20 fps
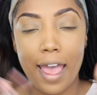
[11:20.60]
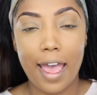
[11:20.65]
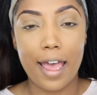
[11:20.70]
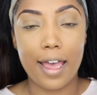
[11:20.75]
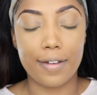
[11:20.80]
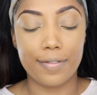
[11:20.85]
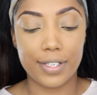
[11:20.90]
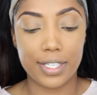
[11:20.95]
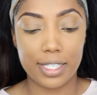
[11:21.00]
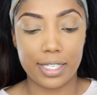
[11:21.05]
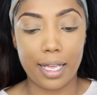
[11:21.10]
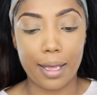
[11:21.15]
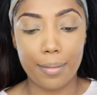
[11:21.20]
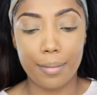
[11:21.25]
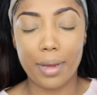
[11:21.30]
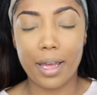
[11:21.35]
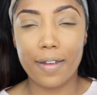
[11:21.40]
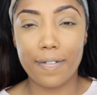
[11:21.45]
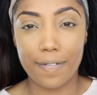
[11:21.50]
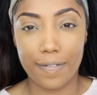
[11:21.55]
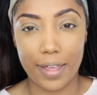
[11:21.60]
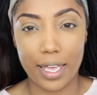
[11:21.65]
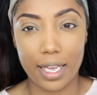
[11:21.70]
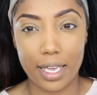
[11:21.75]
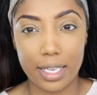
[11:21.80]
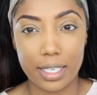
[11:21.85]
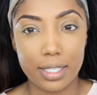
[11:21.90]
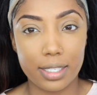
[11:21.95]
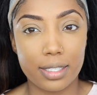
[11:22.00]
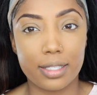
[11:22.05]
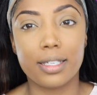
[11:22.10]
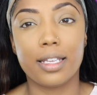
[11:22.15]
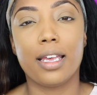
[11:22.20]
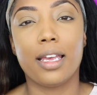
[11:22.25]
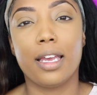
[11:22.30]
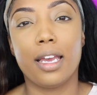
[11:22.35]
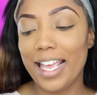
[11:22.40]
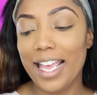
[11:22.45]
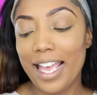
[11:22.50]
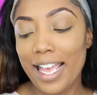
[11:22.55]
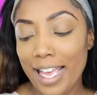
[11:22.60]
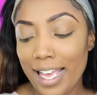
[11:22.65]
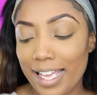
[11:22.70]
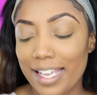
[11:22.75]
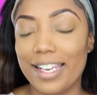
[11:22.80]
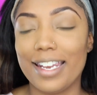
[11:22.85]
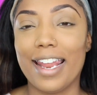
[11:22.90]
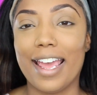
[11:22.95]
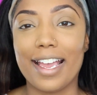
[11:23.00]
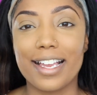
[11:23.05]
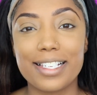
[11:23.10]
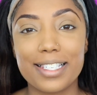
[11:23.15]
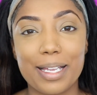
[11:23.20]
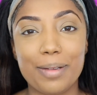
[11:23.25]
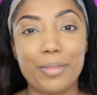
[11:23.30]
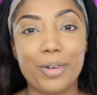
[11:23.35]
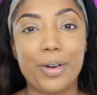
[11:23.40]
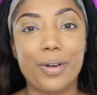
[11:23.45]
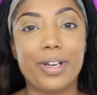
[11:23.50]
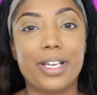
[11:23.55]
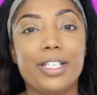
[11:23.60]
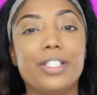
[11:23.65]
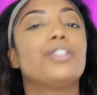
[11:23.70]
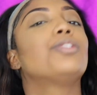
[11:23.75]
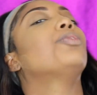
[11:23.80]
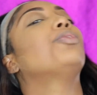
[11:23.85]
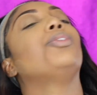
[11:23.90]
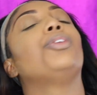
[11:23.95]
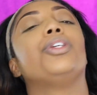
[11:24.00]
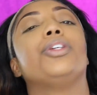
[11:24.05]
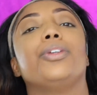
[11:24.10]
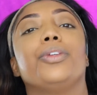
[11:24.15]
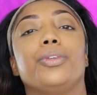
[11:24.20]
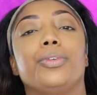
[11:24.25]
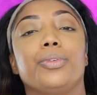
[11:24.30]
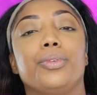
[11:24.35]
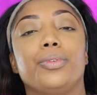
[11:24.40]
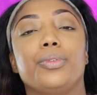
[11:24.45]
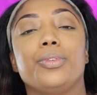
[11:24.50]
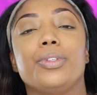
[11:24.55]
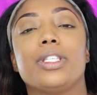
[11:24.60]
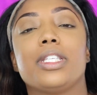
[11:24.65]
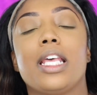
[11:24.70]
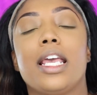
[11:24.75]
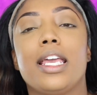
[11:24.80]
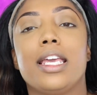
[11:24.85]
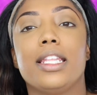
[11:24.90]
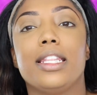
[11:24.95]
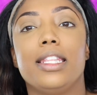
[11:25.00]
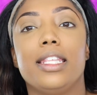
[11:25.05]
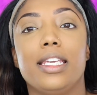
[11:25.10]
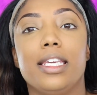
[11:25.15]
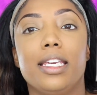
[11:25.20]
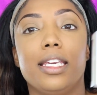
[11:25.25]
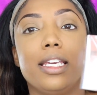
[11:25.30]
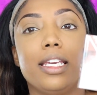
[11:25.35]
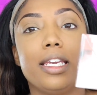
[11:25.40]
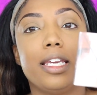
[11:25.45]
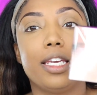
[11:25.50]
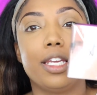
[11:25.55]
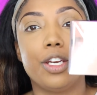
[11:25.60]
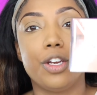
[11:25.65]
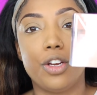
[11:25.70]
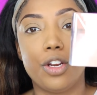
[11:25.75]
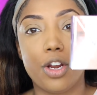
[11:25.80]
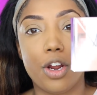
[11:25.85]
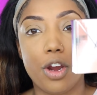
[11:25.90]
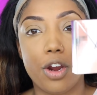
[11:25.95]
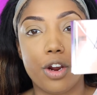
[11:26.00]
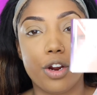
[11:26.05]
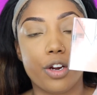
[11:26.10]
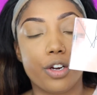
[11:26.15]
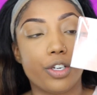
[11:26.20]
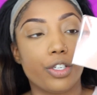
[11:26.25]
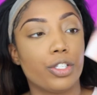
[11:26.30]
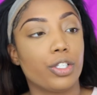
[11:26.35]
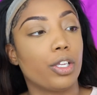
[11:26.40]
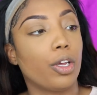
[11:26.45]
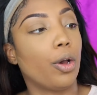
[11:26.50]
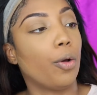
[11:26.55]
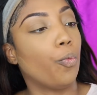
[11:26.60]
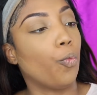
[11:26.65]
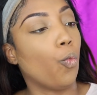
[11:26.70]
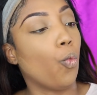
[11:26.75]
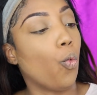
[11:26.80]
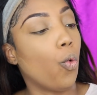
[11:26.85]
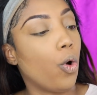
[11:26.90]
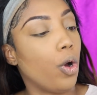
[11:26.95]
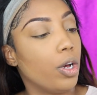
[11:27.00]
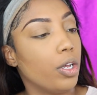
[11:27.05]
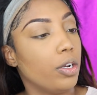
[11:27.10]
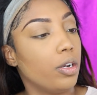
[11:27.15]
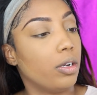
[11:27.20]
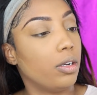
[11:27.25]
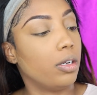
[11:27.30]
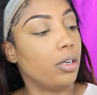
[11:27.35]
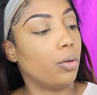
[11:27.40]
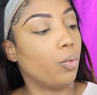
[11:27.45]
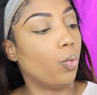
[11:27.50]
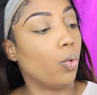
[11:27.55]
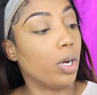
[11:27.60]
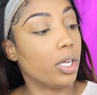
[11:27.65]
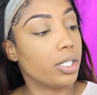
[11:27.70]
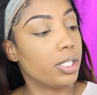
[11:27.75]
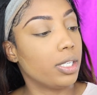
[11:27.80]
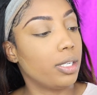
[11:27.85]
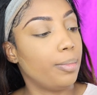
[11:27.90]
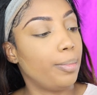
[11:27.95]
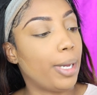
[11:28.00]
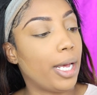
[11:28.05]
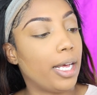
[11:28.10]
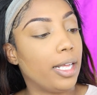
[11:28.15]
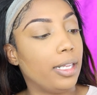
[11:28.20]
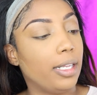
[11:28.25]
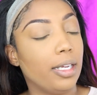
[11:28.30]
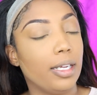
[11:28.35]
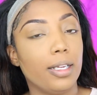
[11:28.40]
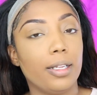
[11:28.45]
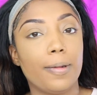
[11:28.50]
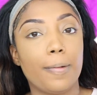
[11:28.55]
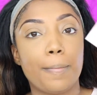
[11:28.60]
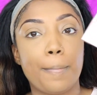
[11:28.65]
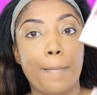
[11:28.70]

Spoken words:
have set my face. Next, I'm going to use the Nars Wanted palette.